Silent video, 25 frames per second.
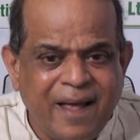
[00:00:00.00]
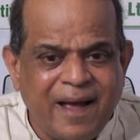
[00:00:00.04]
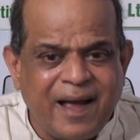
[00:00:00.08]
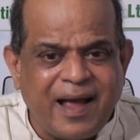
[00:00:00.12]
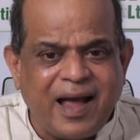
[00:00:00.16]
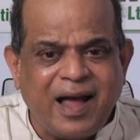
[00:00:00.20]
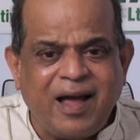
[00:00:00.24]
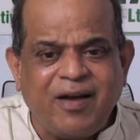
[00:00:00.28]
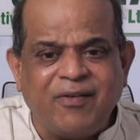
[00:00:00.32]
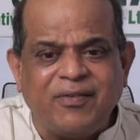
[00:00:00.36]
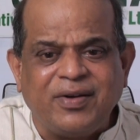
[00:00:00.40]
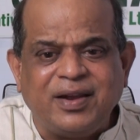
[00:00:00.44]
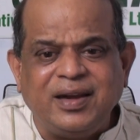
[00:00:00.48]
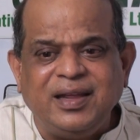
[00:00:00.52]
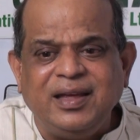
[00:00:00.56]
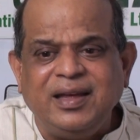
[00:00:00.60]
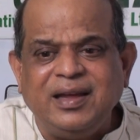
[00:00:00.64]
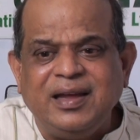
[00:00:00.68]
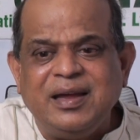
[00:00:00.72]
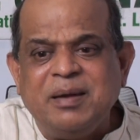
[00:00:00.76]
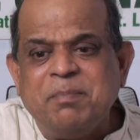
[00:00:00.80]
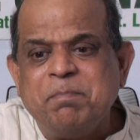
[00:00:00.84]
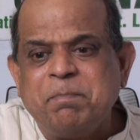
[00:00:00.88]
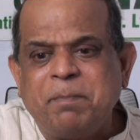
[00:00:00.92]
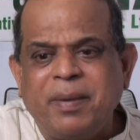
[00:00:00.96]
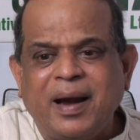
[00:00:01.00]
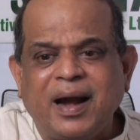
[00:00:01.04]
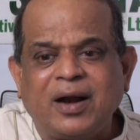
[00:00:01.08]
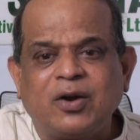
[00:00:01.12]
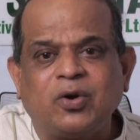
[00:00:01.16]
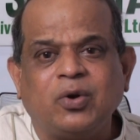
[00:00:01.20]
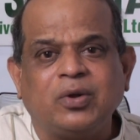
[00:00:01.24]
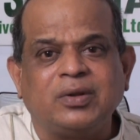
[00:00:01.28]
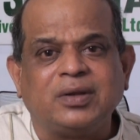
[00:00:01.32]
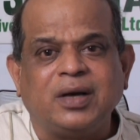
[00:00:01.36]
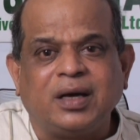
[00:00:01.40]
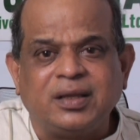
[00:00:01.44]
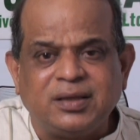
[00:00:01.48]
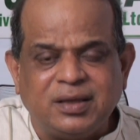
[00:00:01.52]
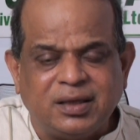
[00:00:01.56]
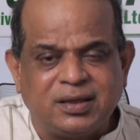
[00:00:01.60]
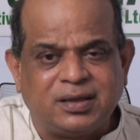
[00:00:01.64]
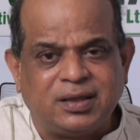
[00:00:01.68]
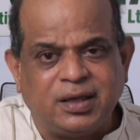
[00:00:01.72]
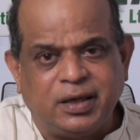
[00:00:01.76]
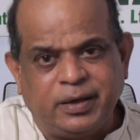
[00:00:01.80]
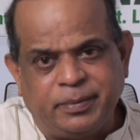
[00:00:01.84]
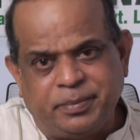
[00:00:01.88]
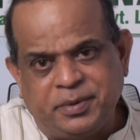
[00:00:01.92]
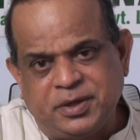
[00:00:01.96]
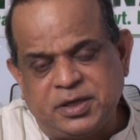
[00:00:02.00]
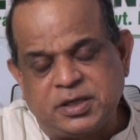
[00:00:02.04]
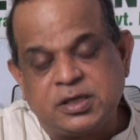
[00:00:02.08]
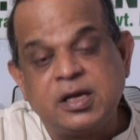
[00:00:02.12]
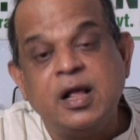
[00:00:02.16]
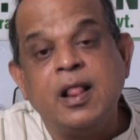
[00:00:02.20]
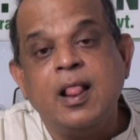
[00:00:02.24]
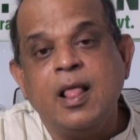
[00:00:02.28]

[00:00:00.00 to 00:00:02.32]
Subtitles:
have any impact on the other therapies.